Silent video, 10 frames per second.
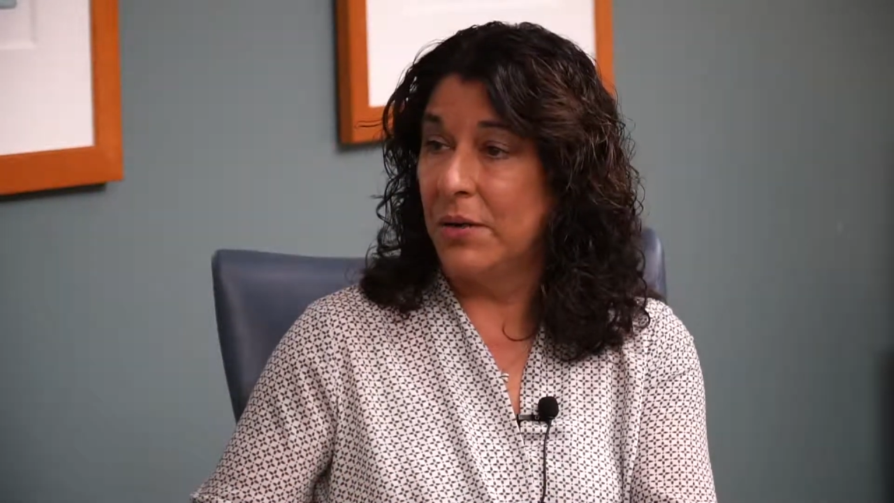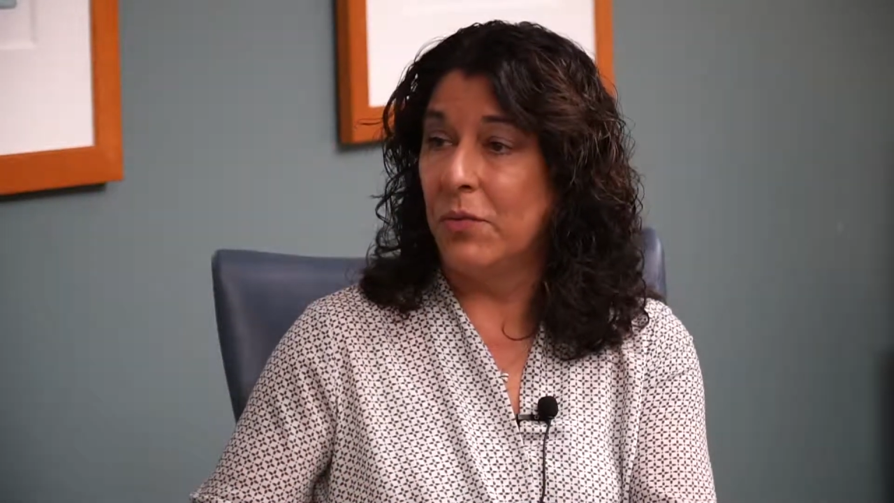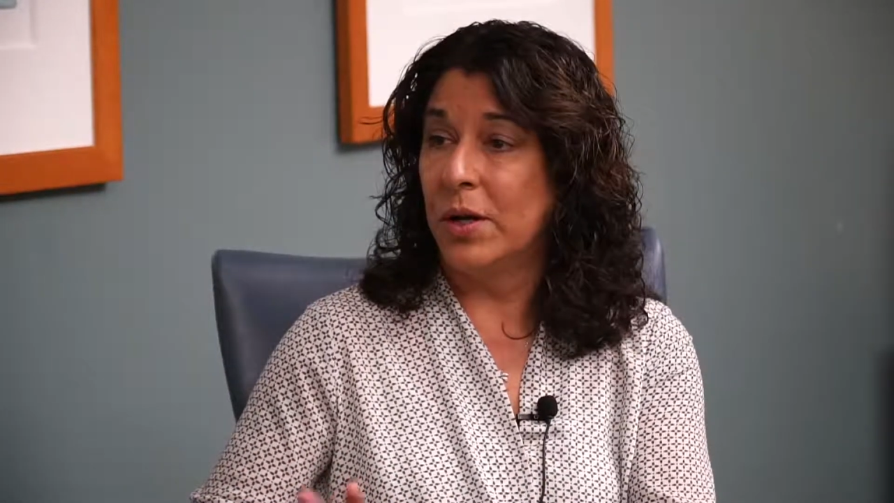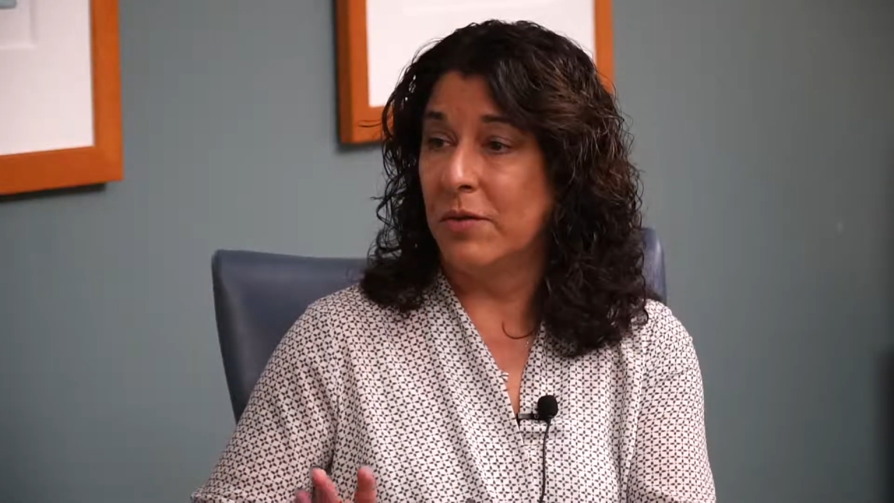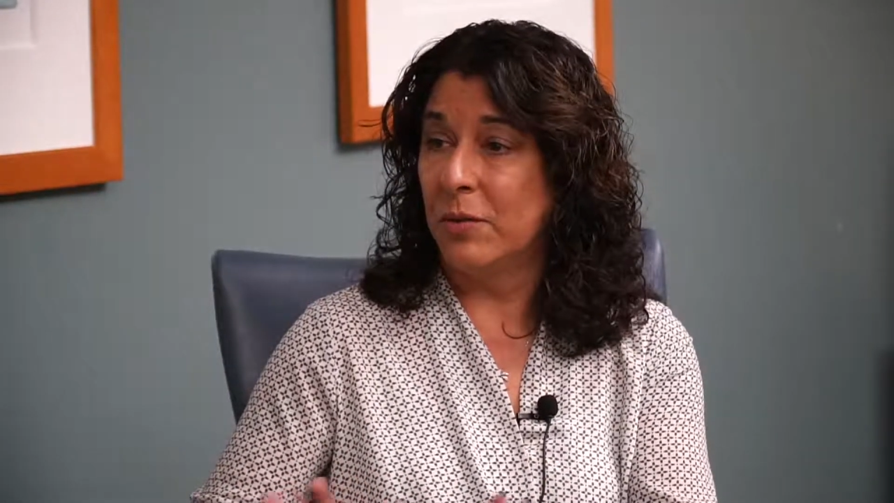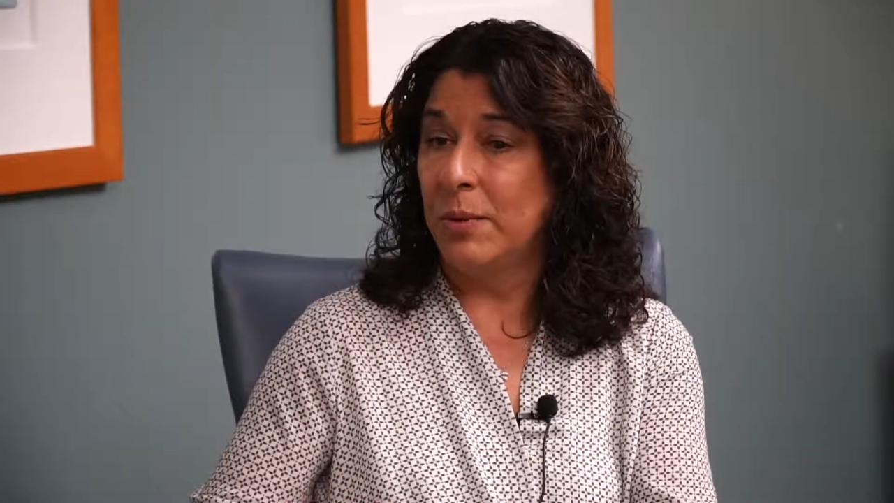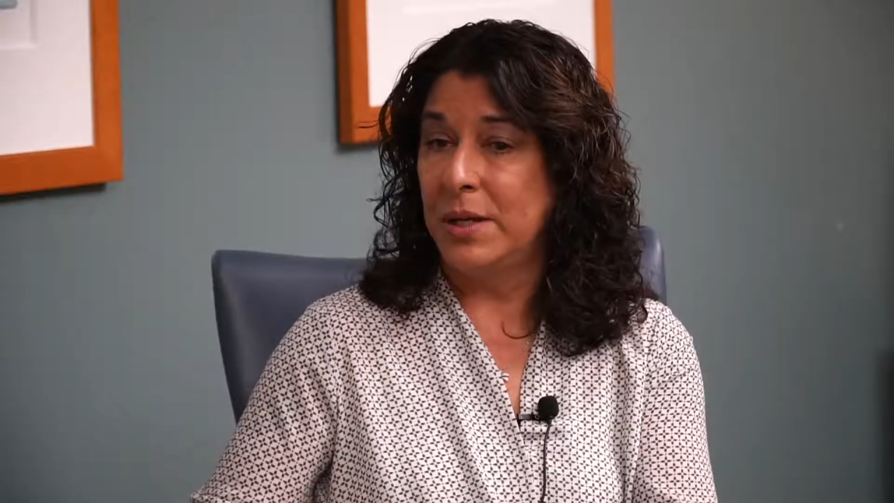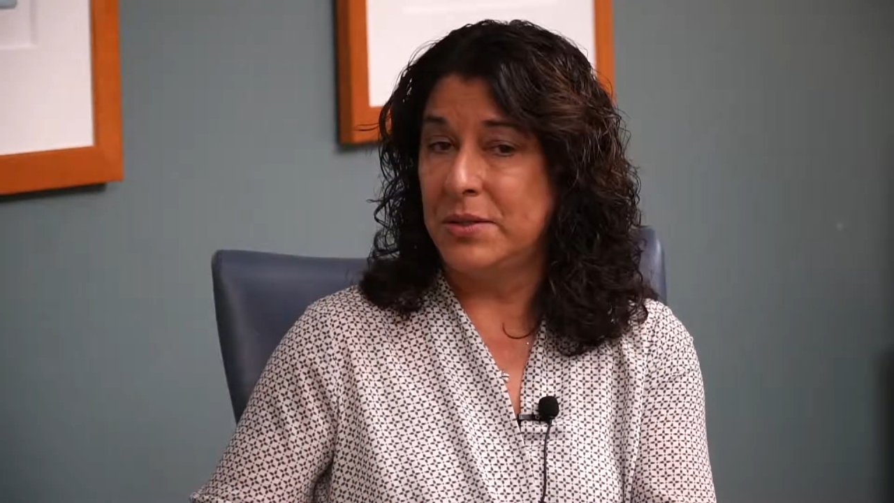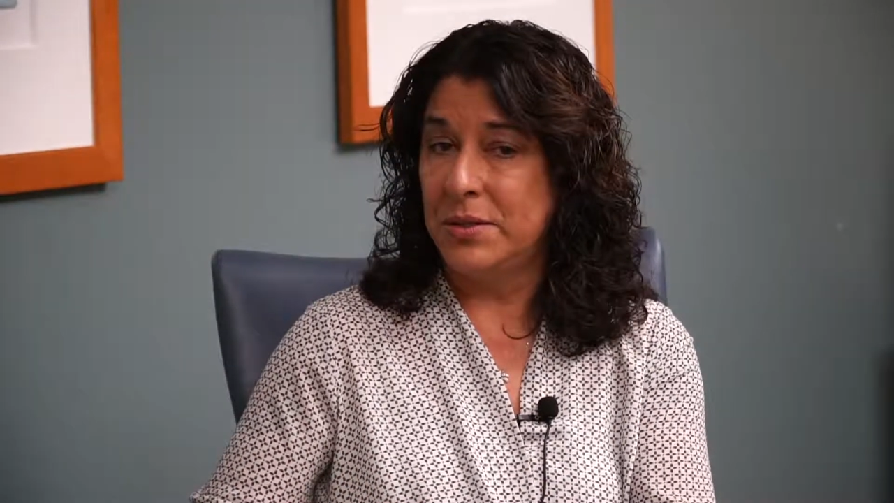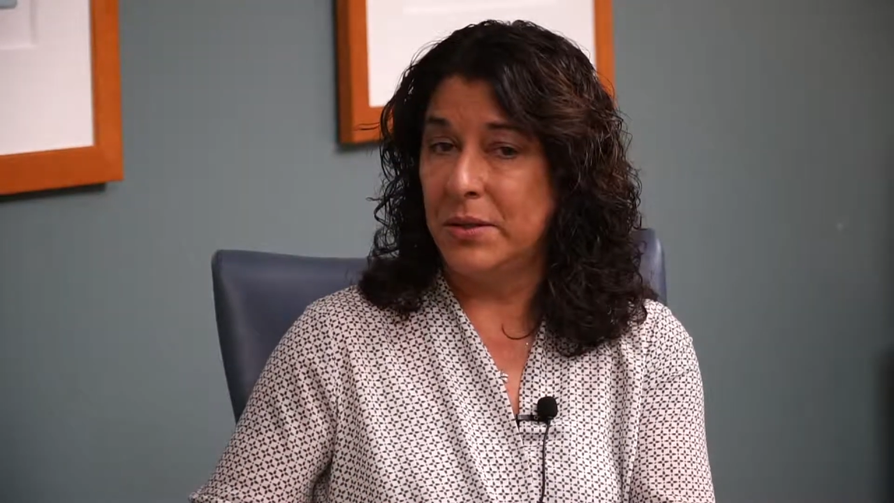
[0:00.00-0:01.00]
of what
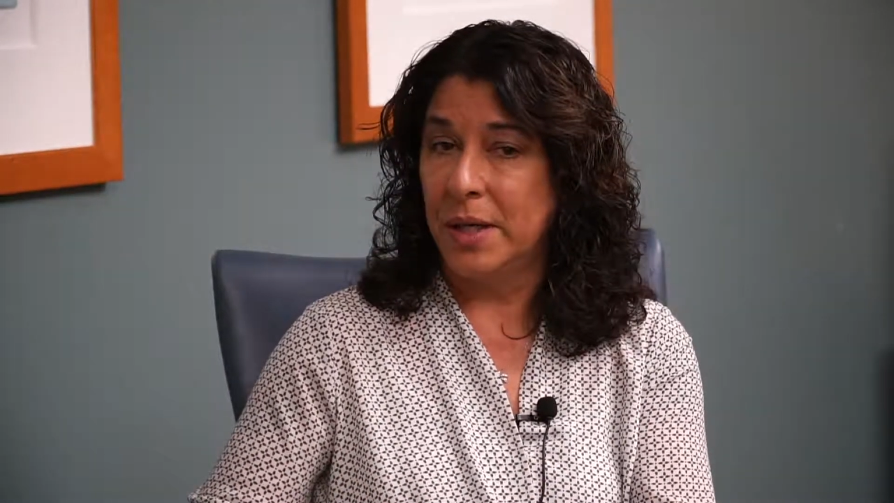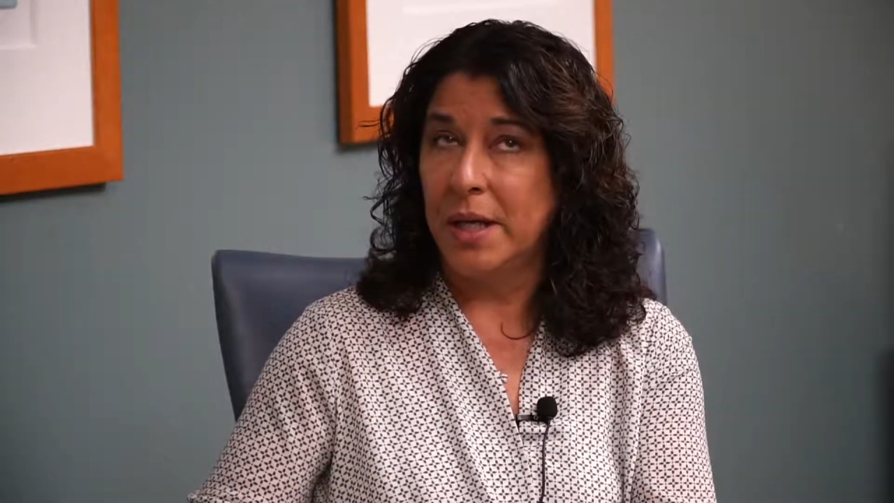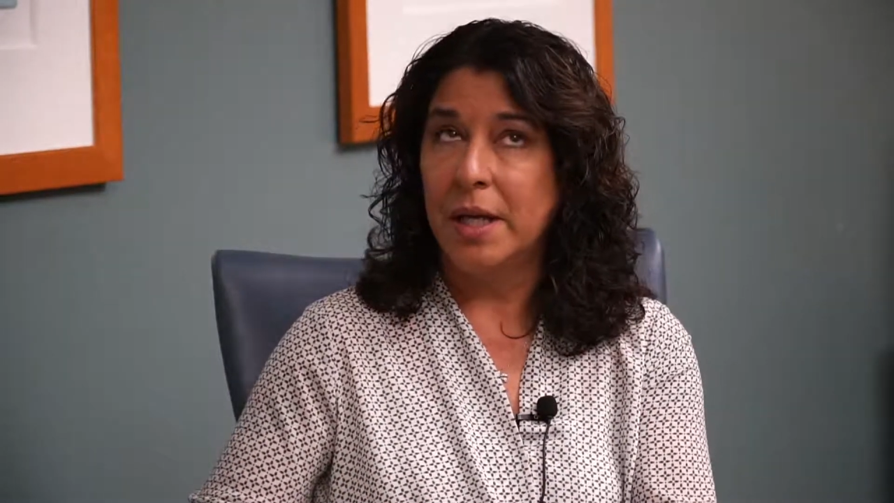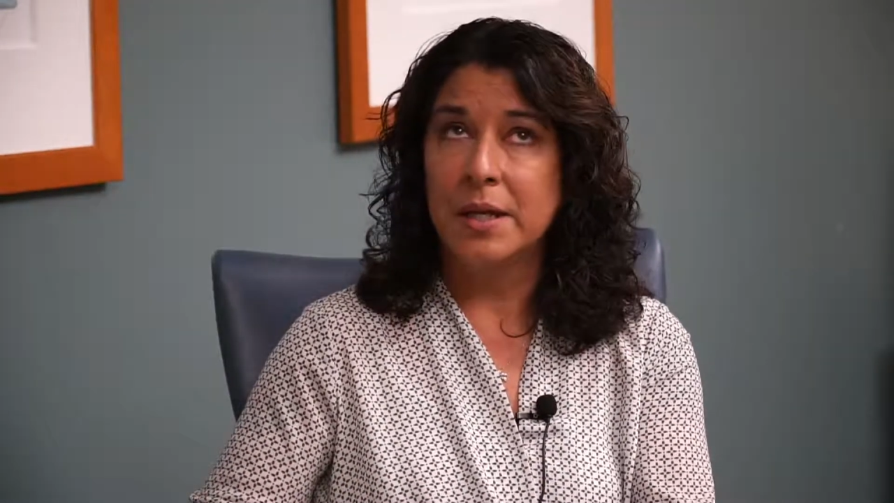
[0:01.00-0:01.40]
everybody's doing.